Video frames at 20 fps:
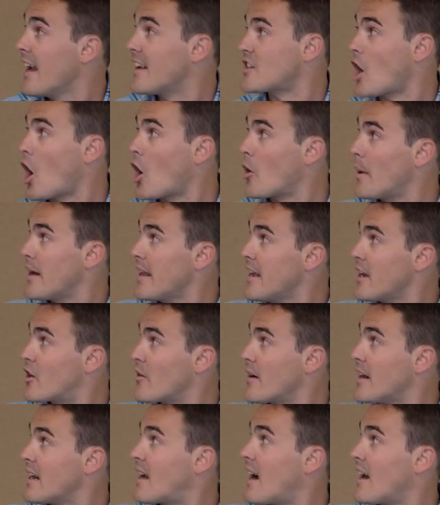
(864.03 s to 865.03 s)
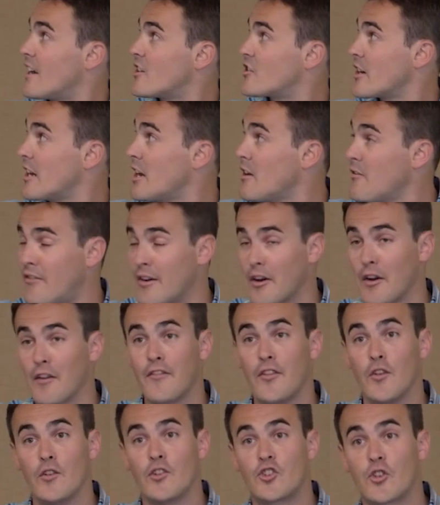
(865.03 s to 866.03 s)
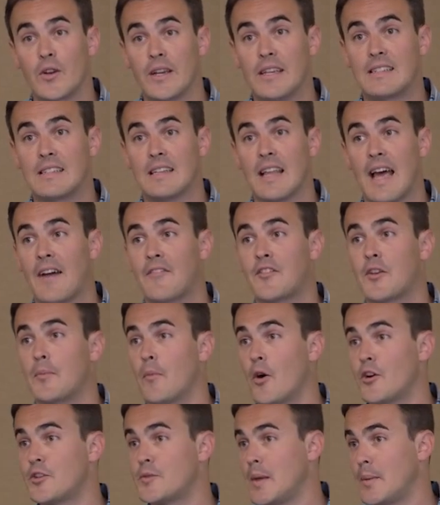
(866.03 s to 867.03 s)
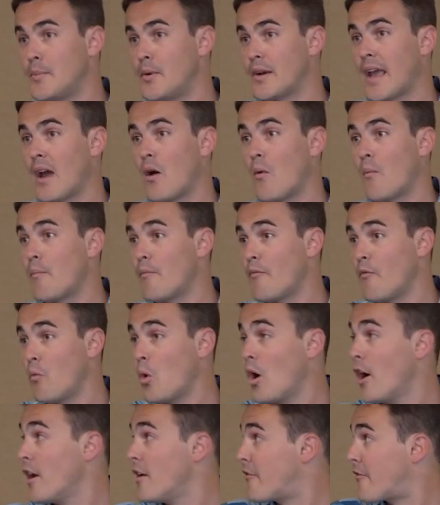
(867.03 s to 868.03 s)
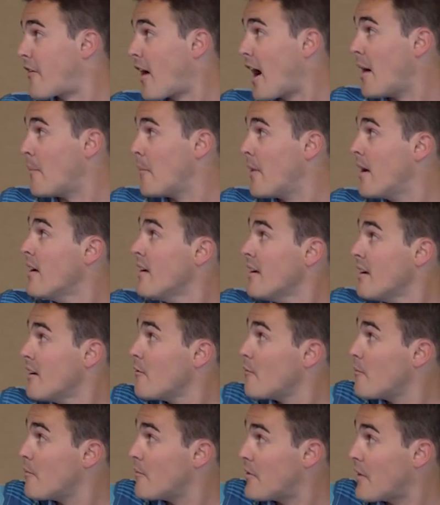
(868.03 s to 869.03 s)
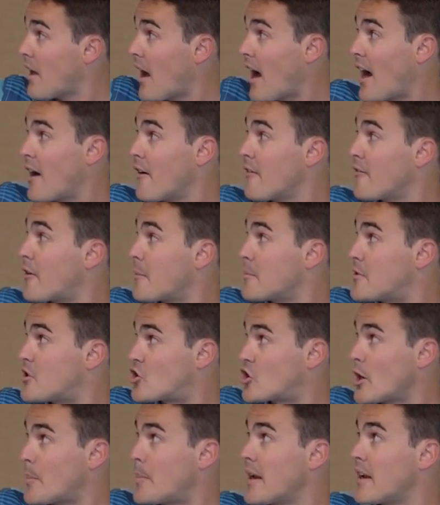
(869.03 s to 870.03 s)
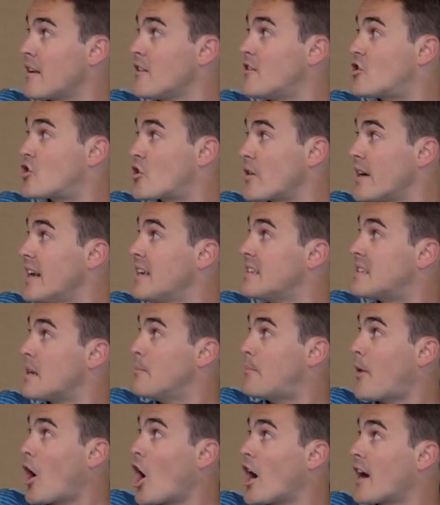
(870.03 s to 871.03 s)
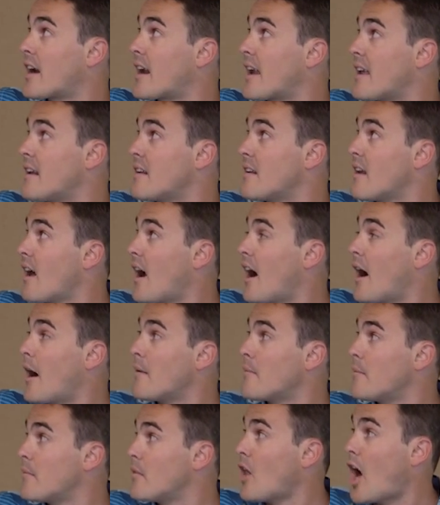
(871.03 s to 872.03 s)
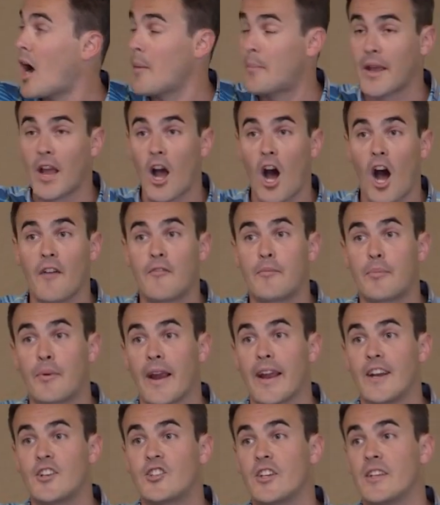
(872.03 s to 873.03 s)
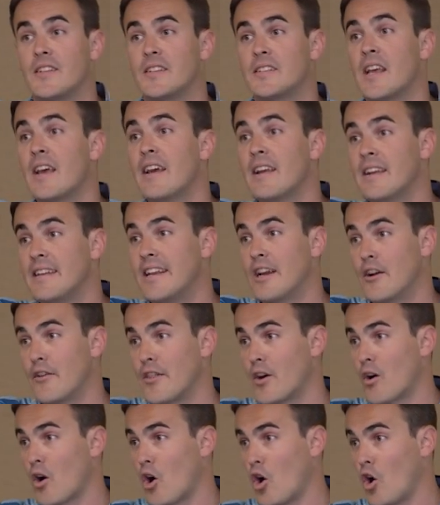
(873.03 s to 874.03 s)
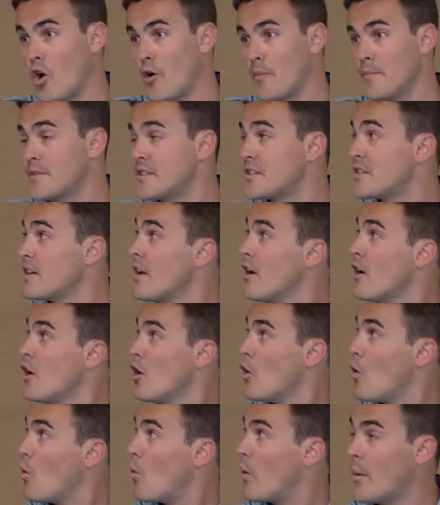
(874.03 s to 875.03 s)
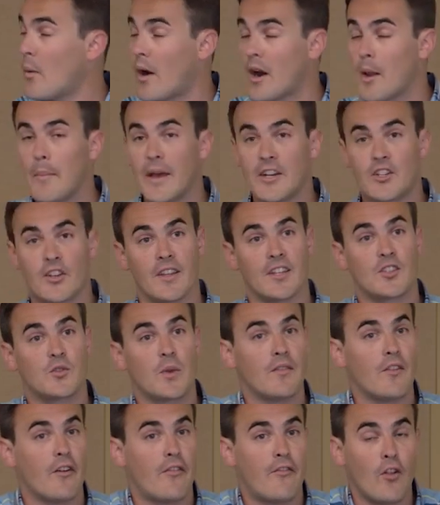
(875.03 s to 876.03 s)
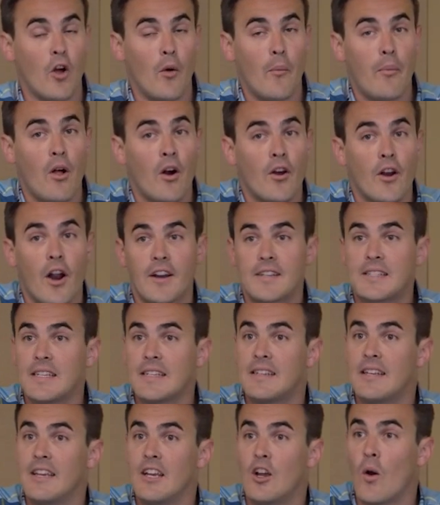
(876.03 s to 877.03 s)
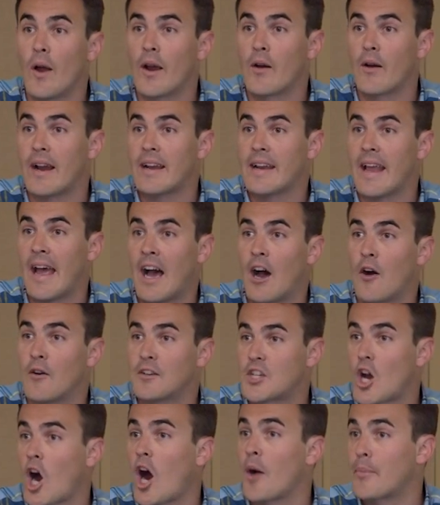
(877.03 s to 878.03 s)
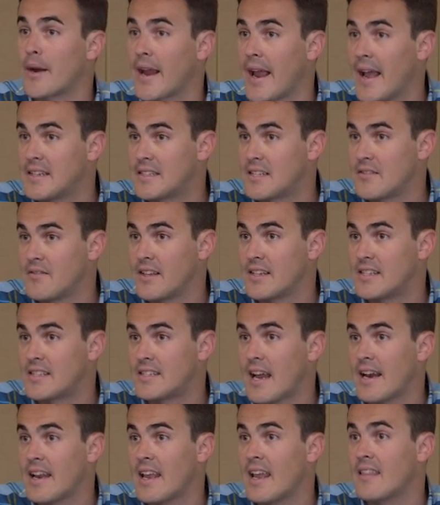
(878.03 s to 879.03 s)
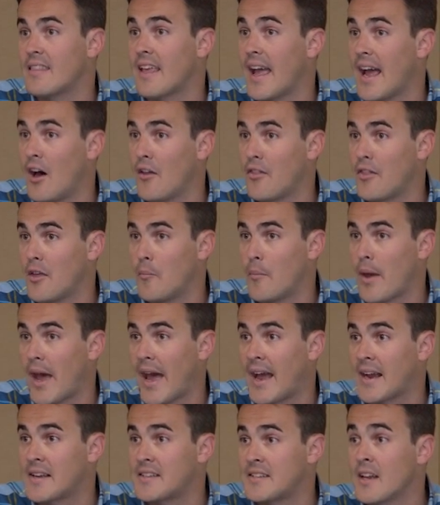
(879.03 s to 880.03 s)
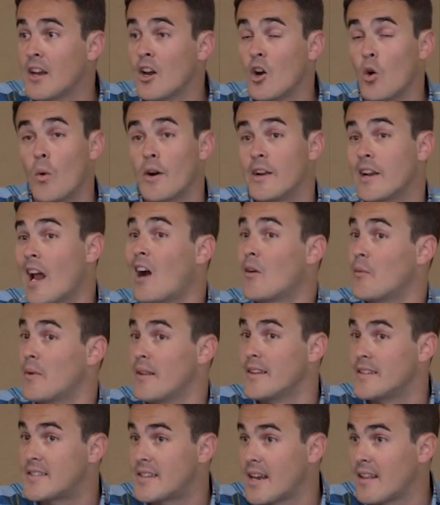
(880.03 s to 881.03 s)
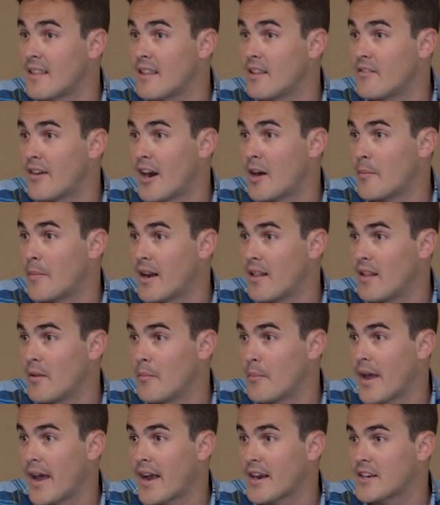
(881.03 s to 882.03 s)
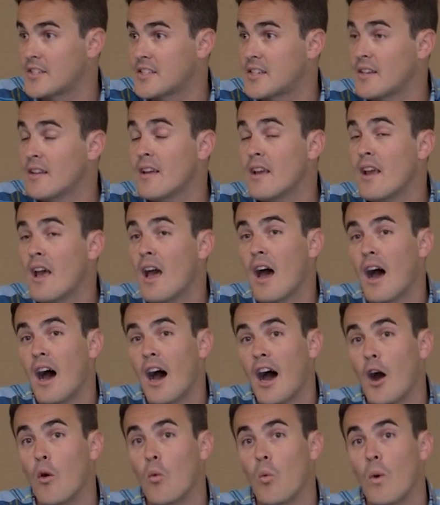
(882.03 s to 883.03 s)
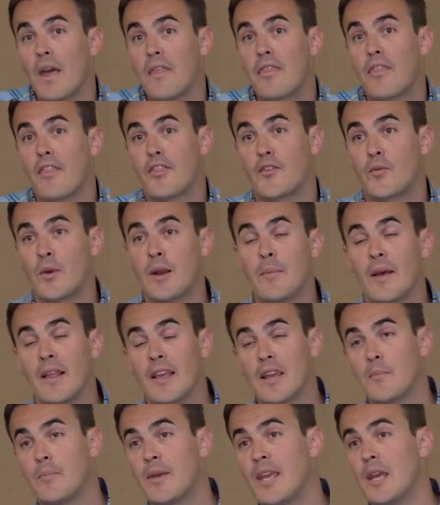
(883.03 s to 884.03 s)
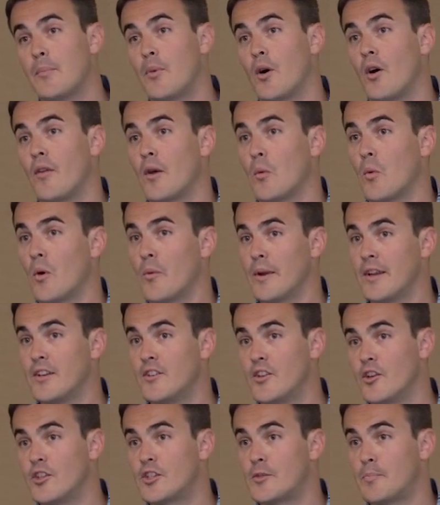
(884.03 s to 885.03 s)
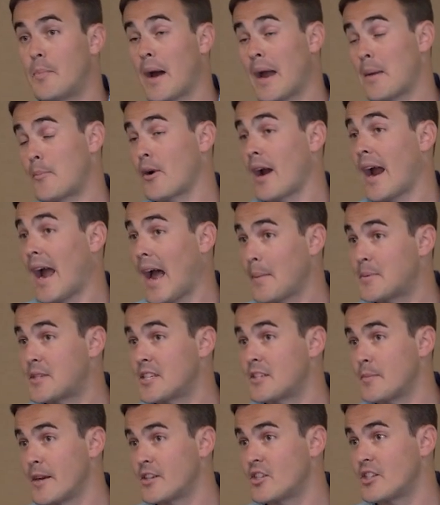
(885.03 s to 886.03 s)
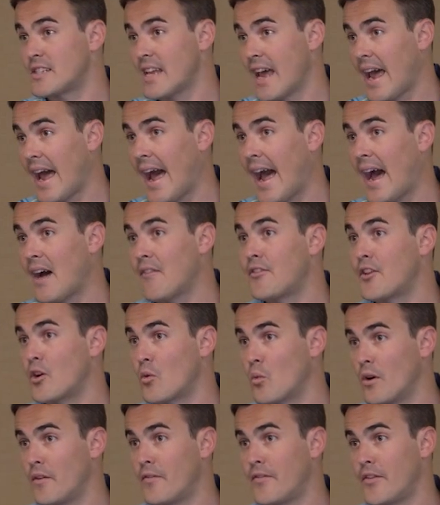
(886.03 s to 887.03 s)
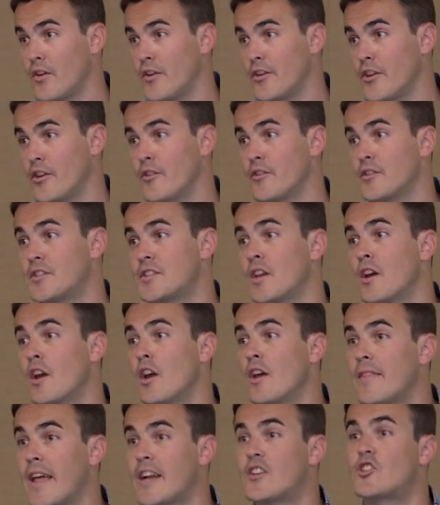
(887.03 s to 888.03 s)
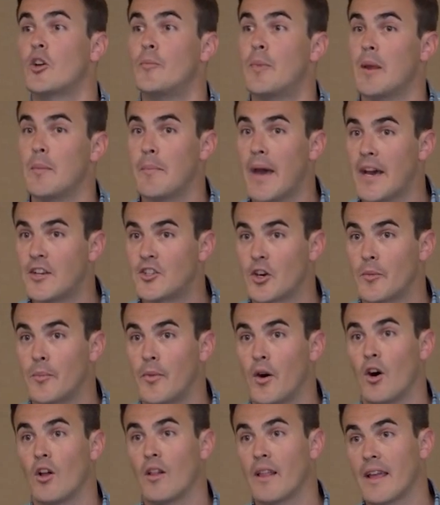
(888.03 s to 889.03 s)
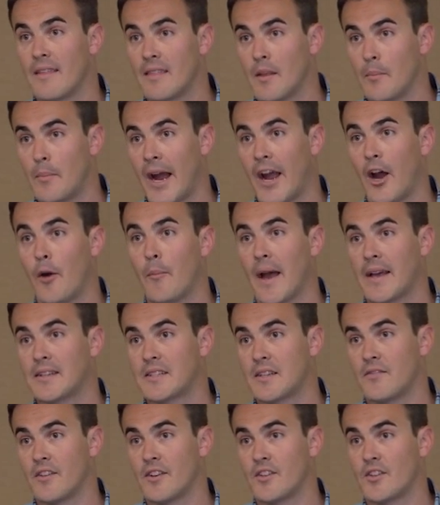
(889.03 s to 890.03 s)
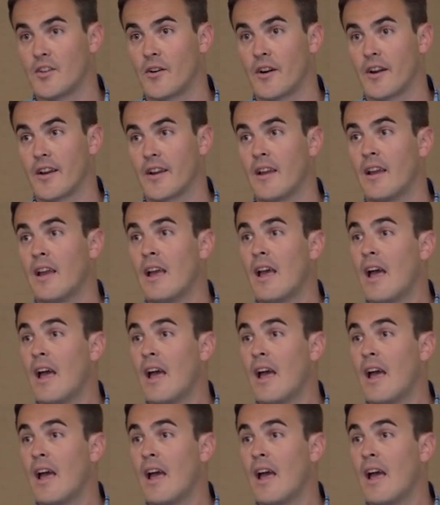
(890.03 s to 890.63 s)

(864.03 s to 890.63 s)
It's already a green country, very few trees left. Most people get wood from, uh, from stripping trees and bark and uh, lopping off branches near their homes. We want to measure this. We have a full-blown RCT going right now. It's comprehensively studying the health impacts. We're not really studying the environmental impacts uh, with 3 million people that will reduce by perhaps as much as half their wood fuel use, that should be measurable in the biomass inventory.